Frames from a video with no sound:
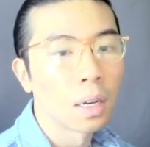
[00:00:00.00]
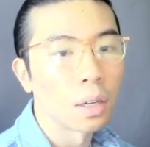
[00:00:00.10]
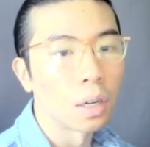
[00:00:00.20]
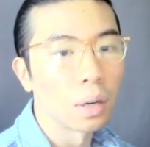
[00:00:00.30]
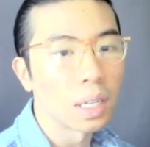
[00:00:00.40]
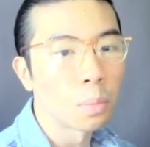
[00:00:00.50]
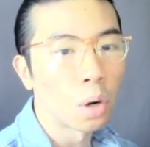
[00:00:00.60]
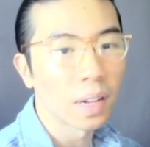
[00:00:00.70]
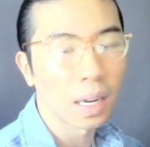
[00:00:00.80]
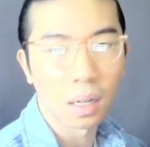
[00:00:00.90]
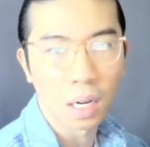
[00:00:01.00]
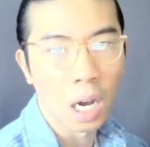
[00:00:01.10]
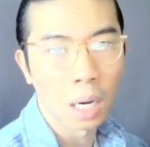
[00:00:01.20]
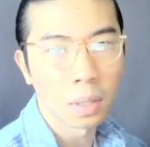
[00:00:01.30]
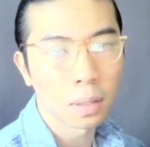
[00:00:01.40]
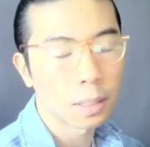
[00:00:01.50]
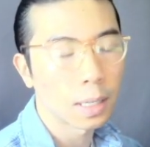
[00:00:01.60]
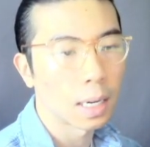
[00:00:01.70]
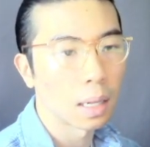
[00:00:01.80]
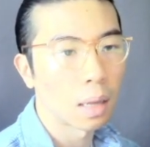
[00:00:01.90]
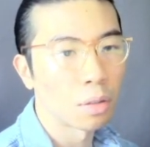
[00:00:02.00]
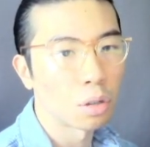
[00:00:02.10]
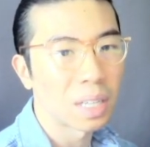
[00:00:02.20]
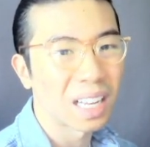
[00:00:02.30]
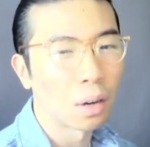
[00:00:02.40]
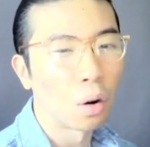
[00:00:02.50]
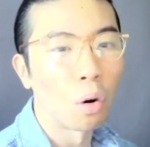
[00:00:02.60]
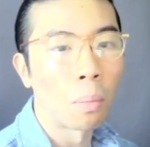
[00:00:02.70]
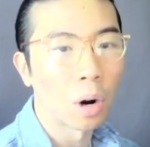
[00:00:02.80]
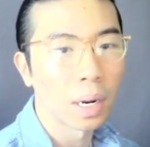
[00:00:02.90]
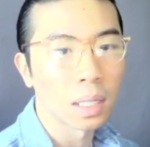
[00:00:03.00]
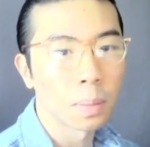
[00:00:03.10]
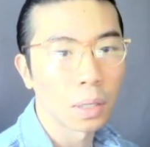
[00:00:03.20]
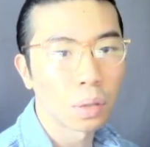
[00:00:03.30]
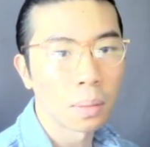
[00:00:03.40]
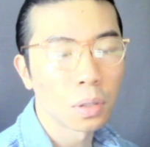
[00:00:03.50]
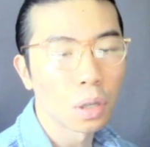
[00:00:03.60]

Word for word: he's more of like an economist, understand the whole market spectrum.